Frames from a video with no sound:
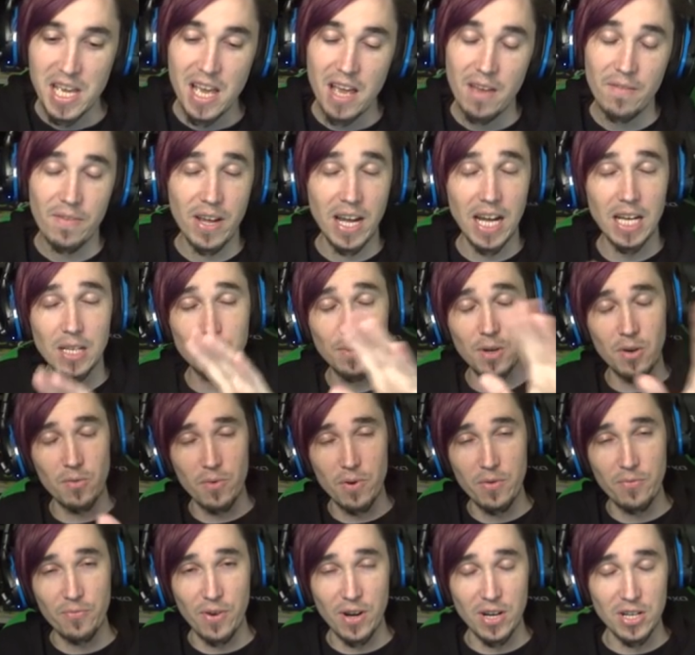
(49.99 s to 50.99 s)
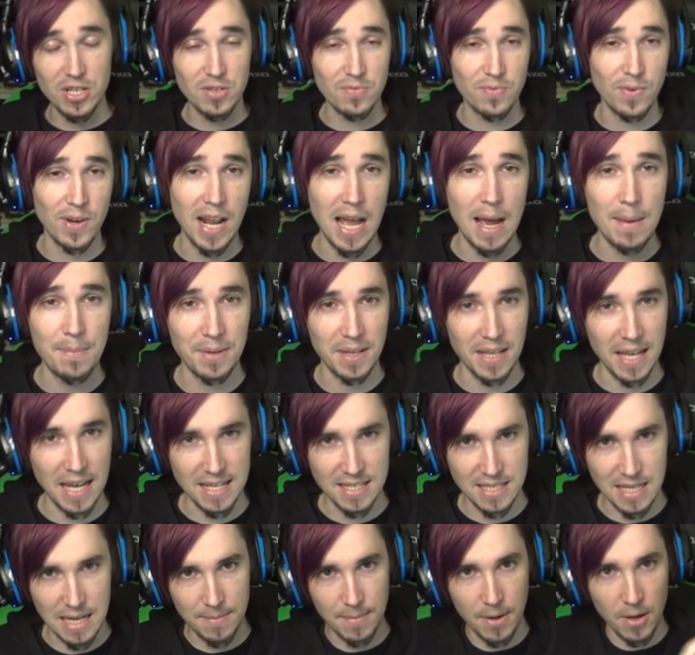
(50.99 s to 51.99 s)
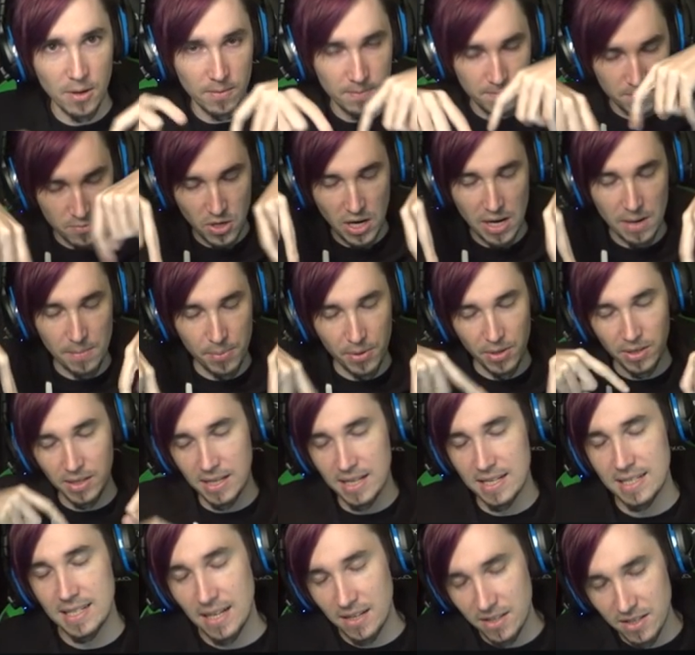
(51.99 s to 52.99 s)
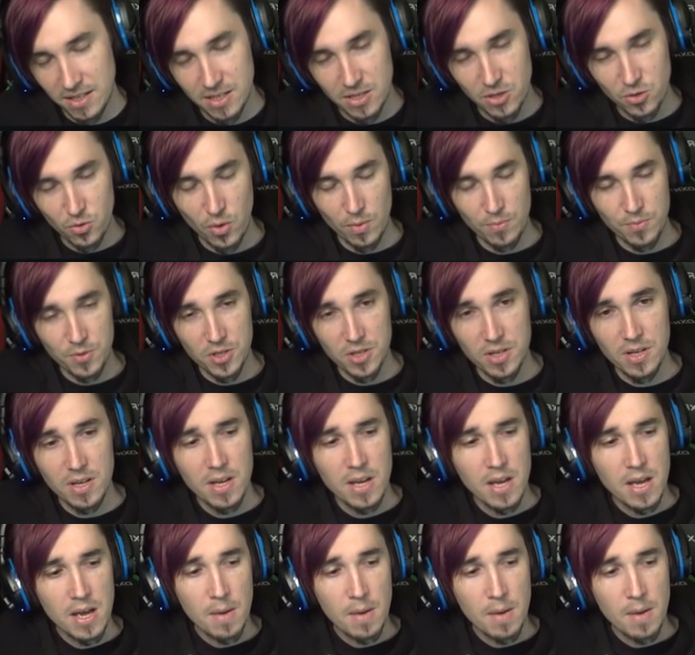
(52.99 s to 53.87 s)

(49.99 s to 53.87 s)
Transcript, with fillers: If you guys want a refresh of what happened last time, I'll try to put a link down in the description.